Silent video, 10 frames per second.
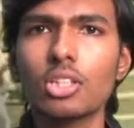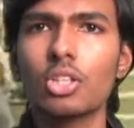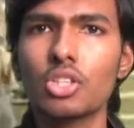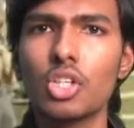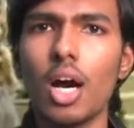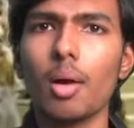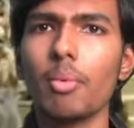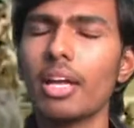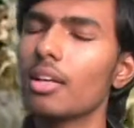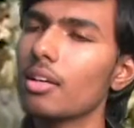a good job.
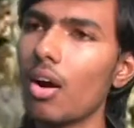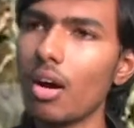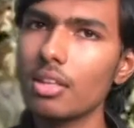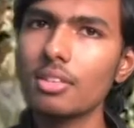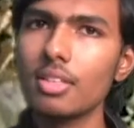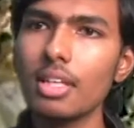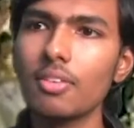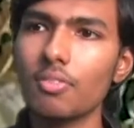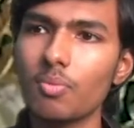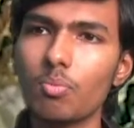And honestly,